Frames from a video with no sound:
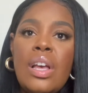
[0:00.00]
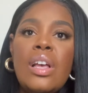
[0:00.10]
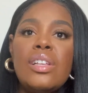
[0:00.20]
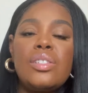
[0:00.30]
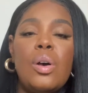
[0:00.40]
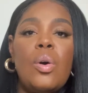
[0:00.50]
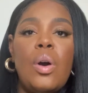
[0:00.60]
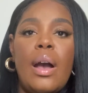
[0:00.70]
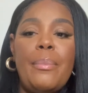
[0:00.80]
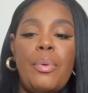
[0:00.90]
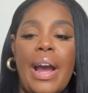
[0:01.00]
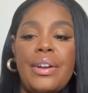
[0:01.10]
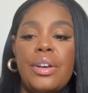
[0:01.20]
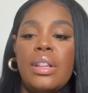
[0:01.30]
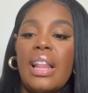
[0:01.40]
So a
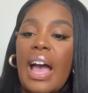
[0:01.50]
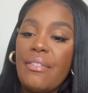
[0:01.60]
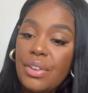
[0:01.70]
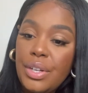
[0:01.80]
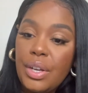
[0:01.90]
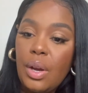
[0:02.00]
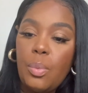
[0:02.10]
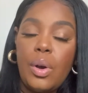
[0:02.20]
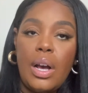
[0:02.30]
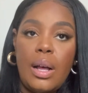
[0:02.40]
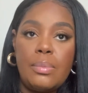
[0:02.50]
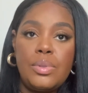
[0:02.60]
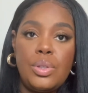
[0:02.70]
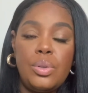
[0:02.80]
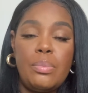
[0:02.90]
brighter lavender will help
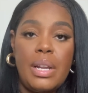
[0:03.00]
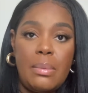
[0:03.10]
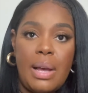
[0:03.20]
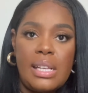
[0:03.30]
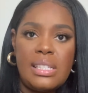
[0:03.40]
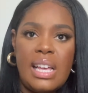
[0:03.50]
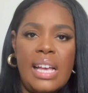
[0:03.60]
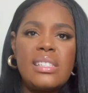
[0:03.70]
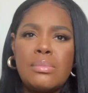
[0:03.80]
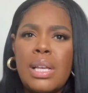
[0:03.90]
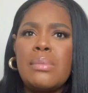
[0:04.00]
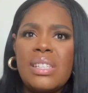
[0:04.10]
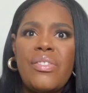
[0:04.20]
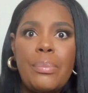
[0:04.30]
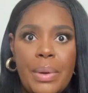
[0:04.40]
to minimize that, sometimes
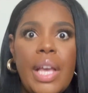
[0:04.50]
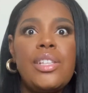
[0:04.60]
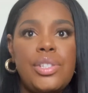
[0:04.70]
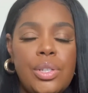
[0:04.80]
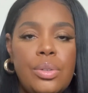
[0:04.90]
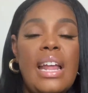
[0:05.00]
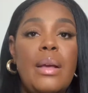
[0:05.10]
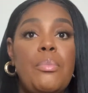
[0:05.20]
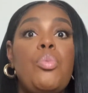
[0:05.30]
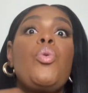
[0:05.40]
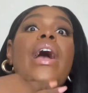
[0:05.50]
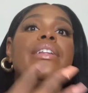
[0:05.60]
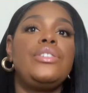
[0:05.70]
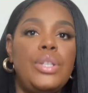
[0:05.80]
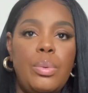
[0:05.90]
even pink too, and
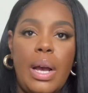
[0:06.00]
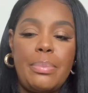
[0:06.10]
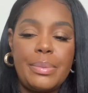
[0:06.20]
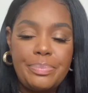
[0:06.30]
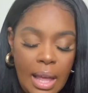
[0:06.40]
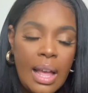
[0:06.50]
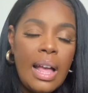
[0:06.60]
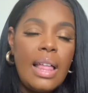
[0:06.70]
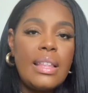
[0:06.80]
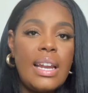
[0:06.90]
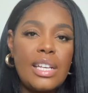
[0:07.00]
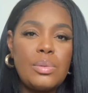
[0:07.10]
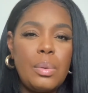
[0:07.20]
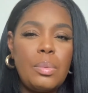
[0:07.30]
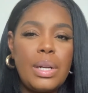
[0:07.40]
brighten you up. The next
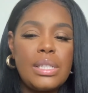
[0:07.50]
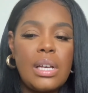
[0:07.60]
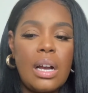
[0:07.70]
one we want to talk